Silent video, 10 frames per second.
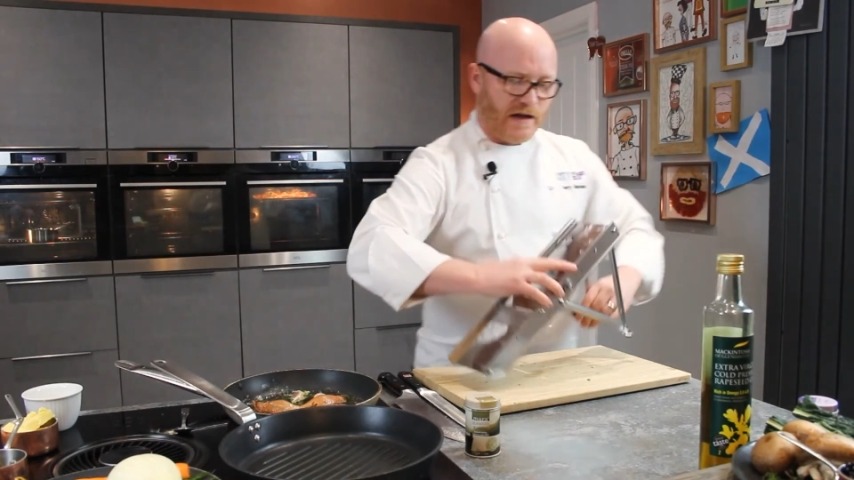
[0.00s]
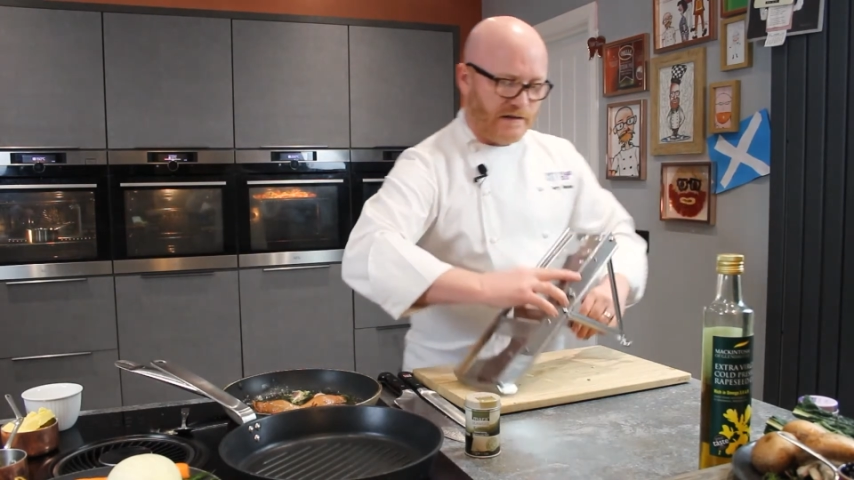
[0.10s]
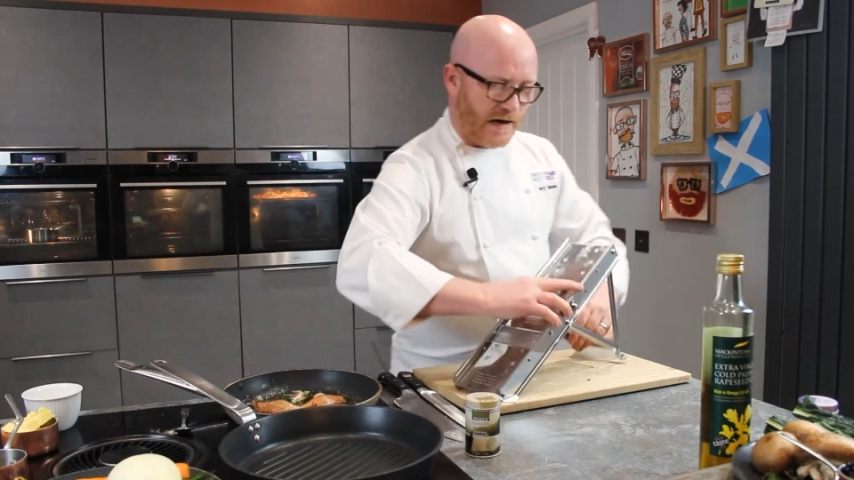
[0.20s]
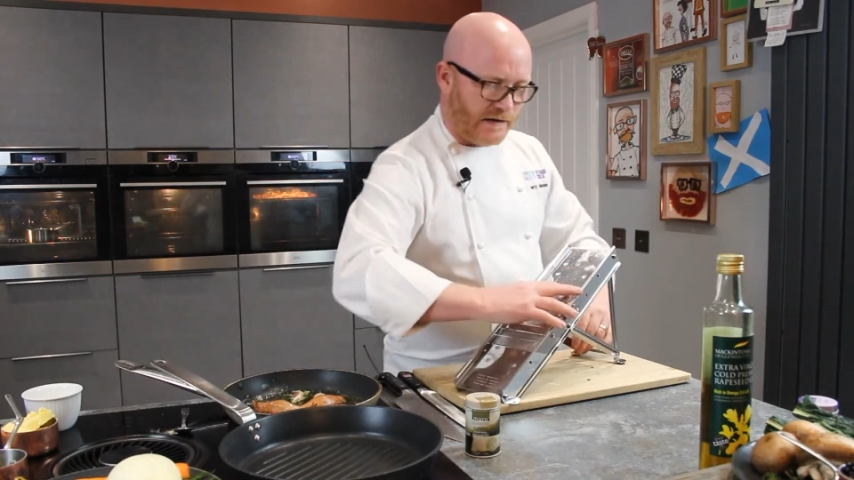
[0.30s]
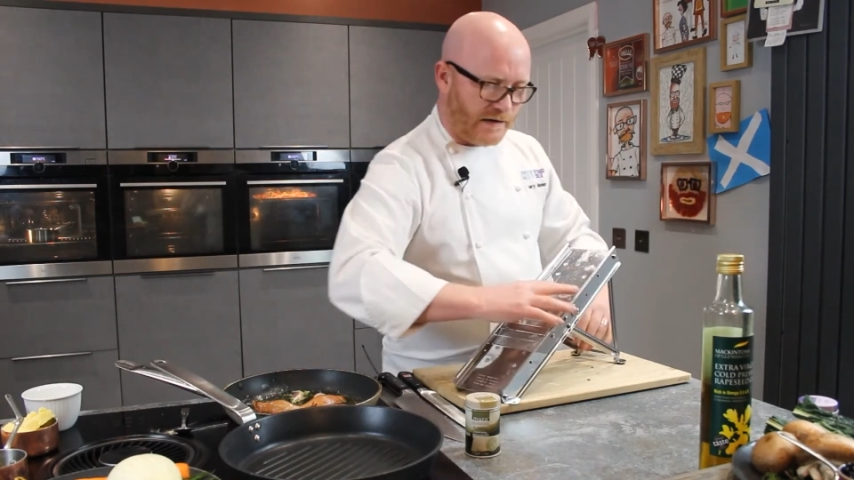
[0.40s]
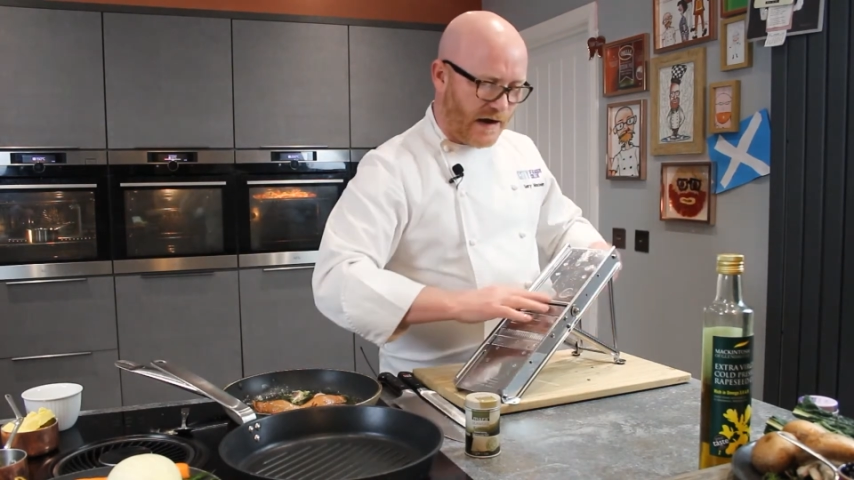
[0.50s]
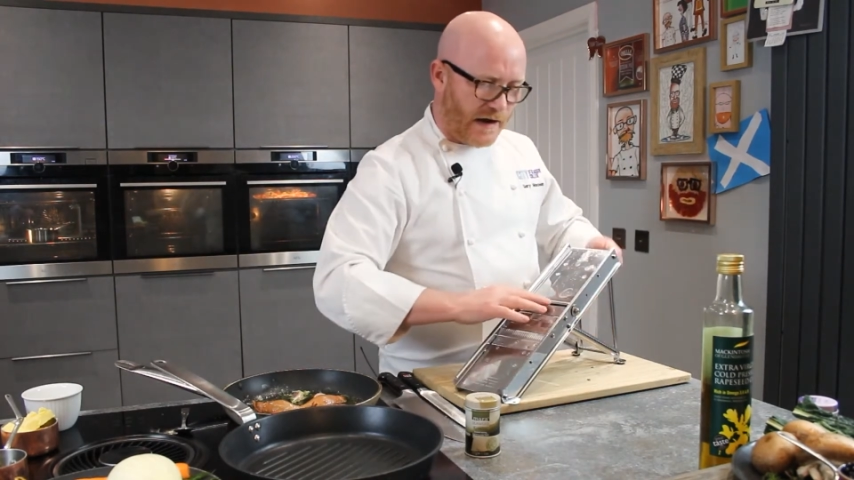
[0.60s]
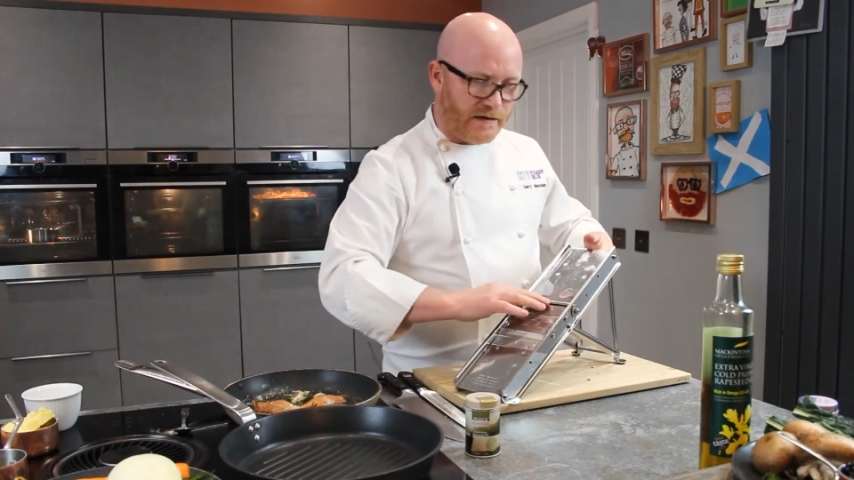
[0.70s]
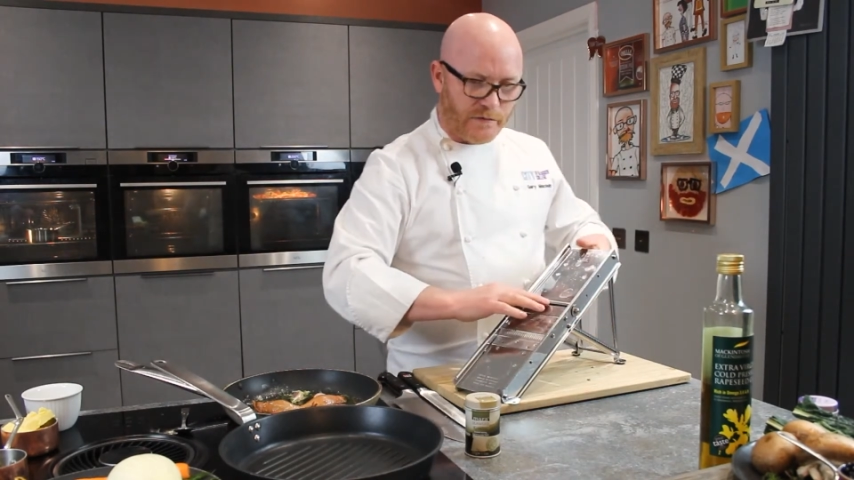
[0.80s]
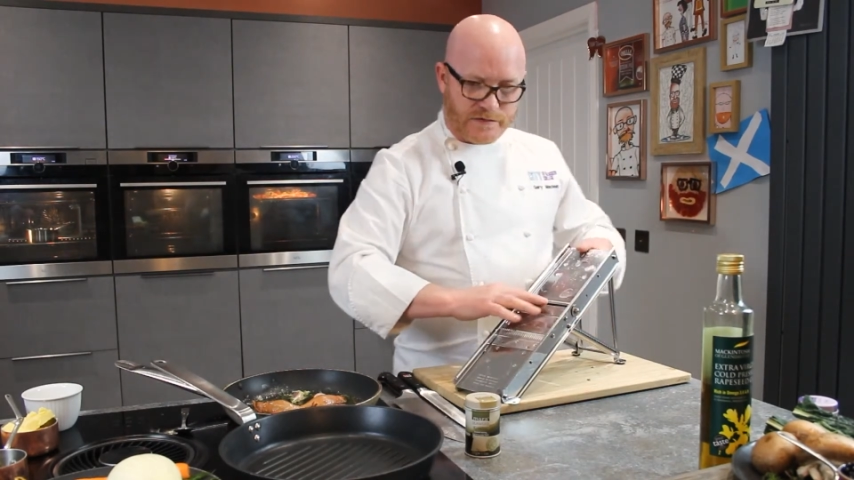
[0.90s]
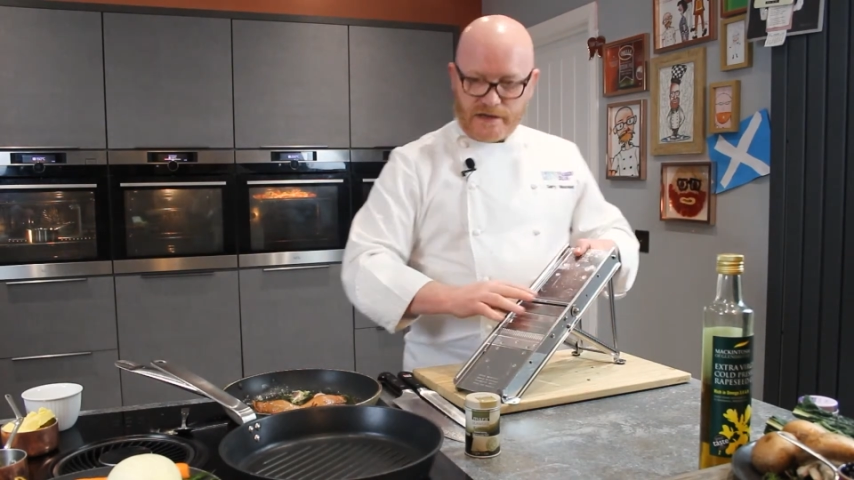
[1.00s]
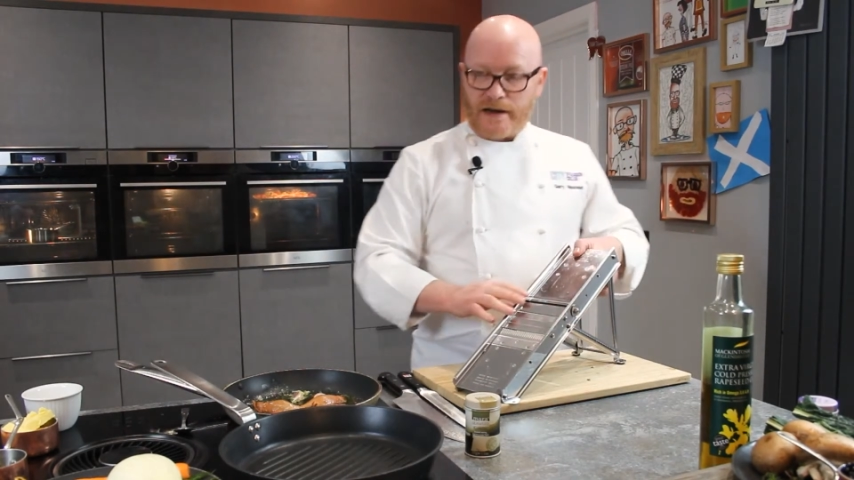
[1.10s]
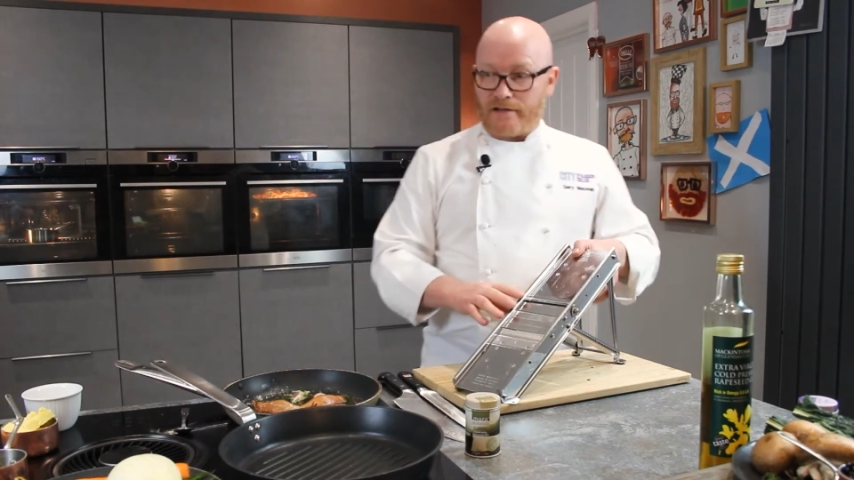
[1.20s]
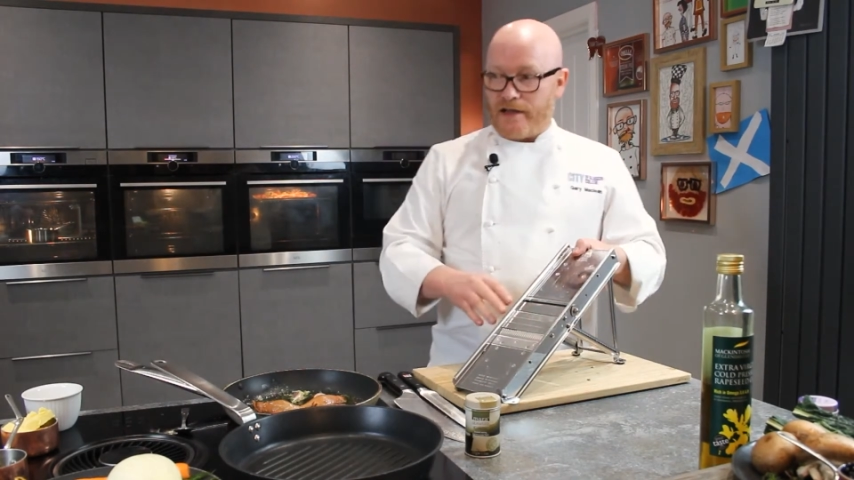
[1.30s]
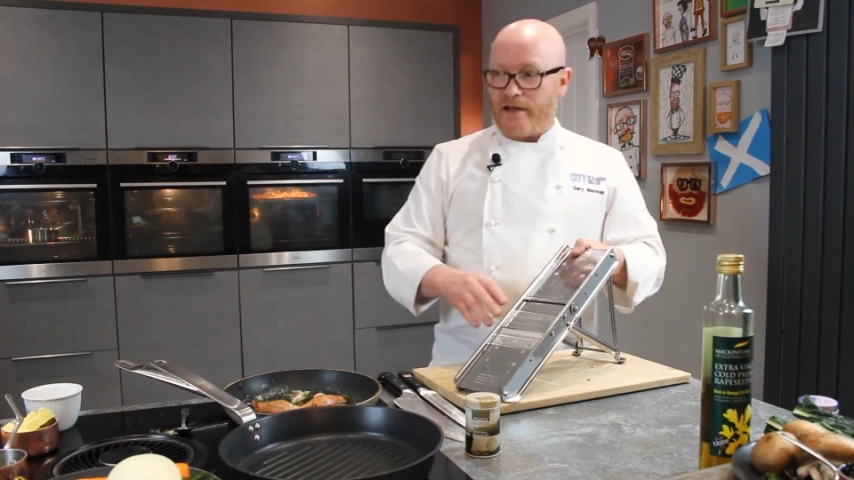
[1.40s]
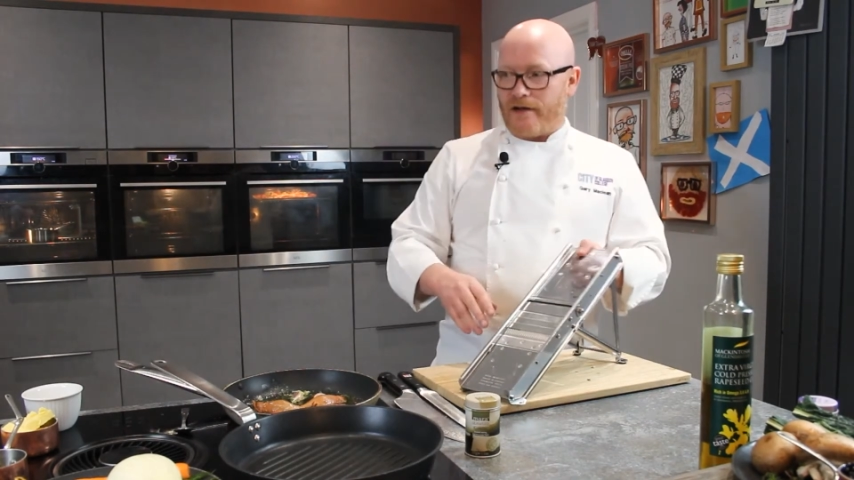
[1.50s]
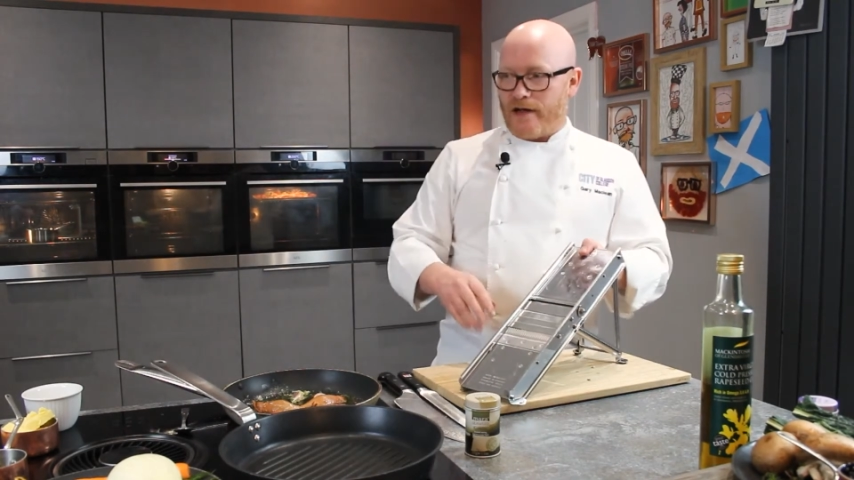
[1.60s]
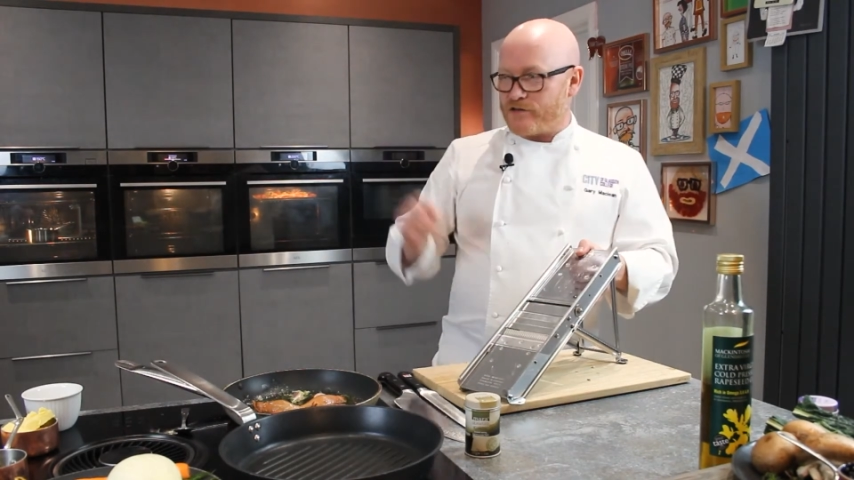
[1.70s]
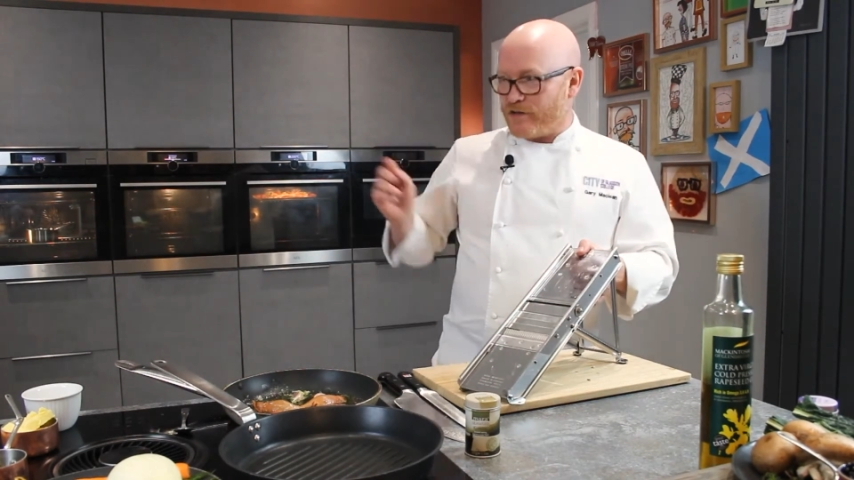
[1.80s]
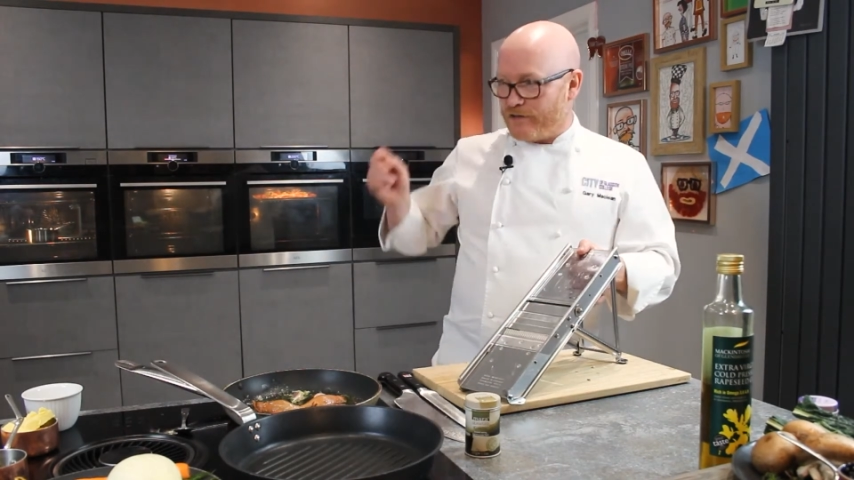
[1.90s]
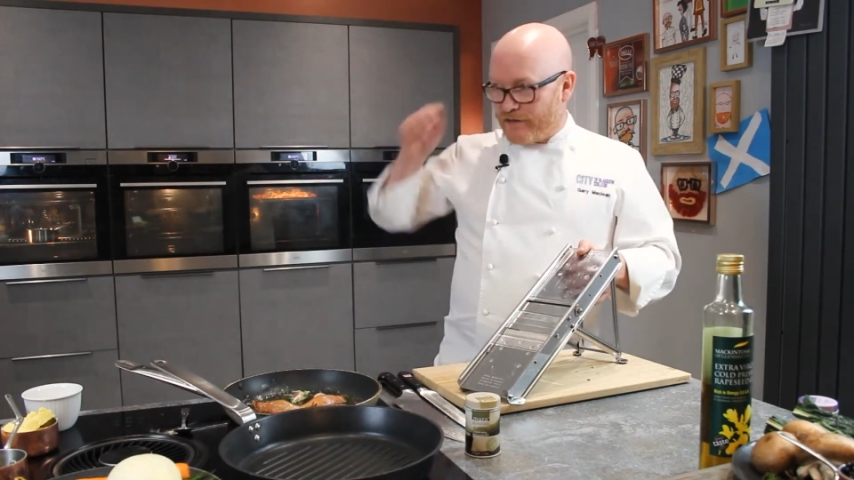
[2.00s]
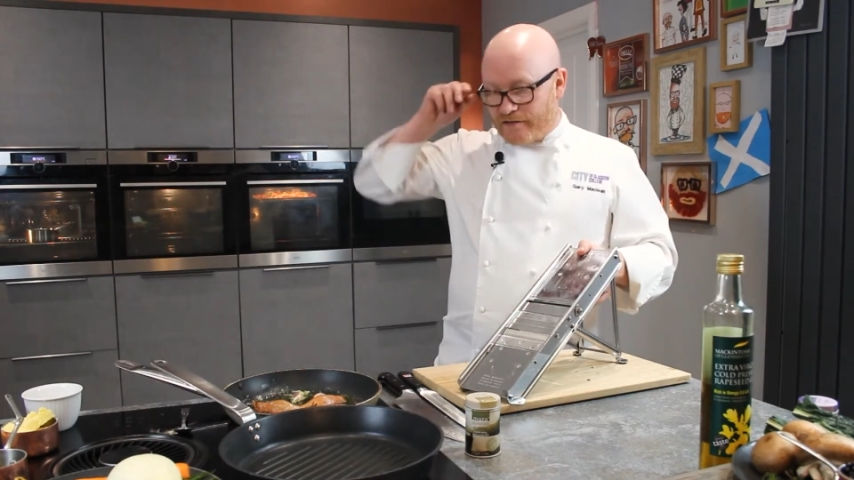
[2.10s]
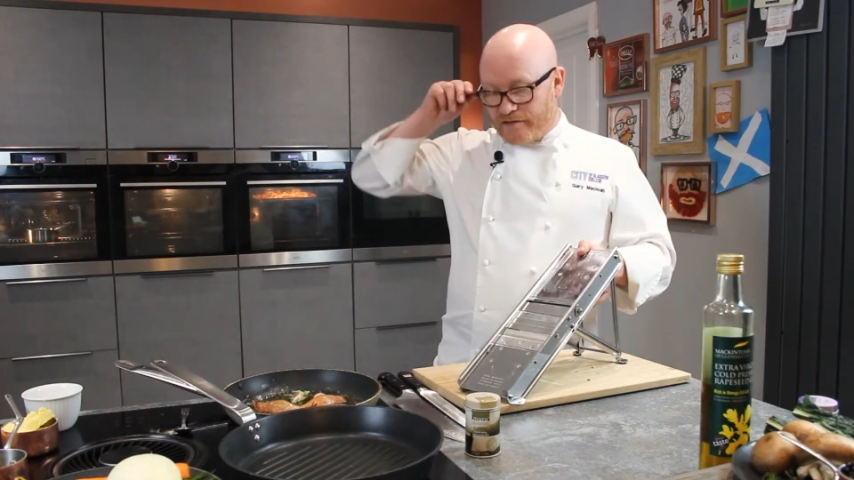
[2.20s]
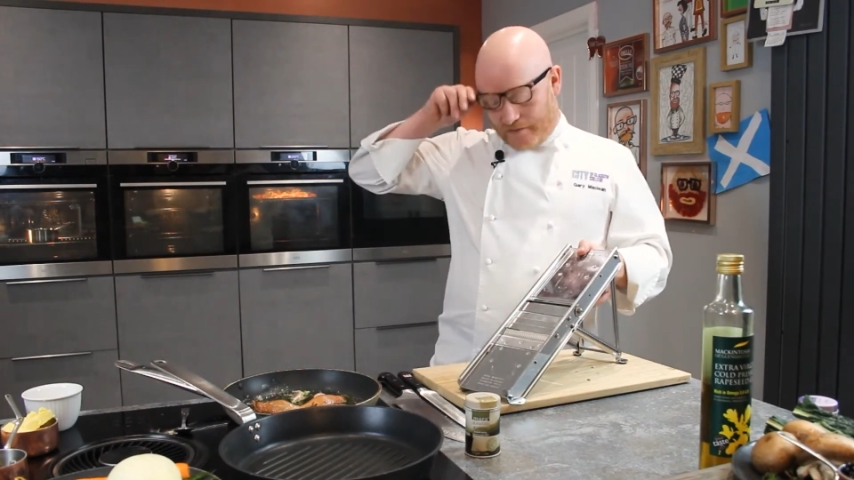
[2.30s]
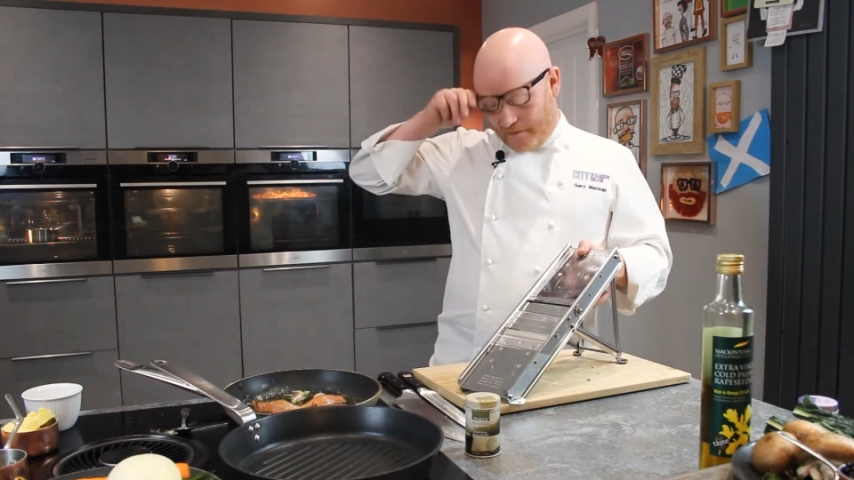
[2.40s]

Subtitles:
'99, I was in LA and I actually did